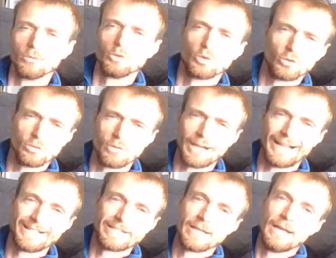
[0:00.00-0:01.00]
was all done by
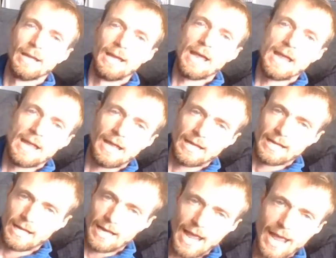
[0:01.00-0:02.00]
hand.
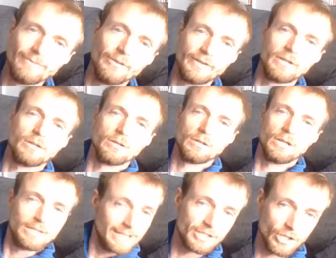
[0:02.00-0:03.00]
Everything.
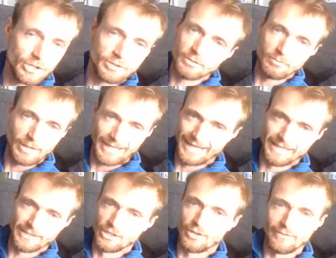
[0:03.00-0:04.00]
It gets done by hand.
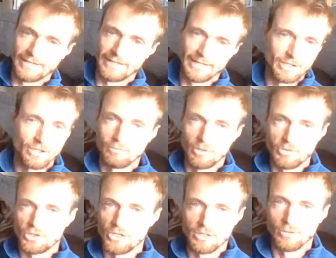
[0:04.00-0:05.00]
Nothing gets done by
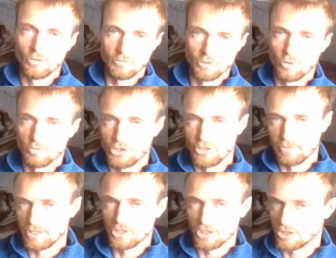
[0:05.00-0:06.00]
machine or sewing machine
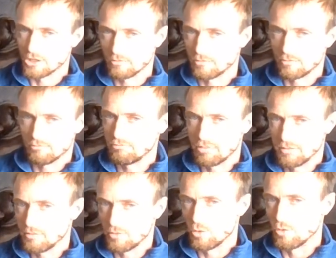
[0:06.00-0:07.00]
because I just,
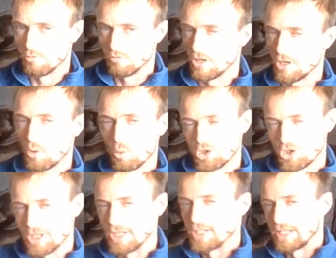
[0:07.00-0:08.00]
or I know
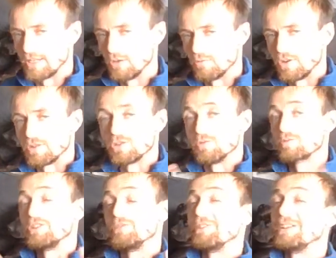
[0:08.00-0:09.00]
she didn't say it done by a sewing
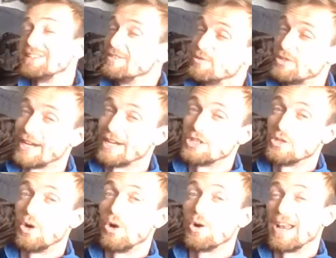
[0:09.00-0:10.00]
machine because it was taking too
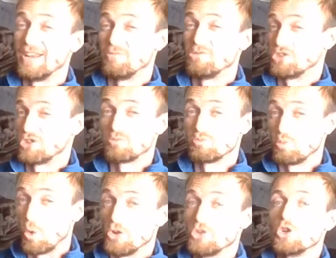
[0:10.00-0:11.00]
long and it was just,
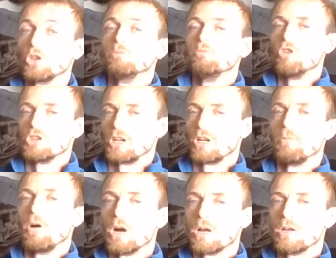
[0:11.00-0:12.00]
well, it took the rucksack
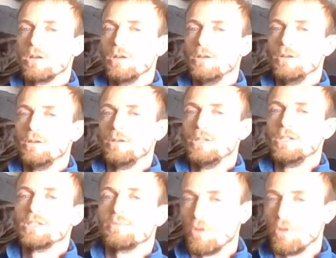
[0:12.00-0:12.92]
apart to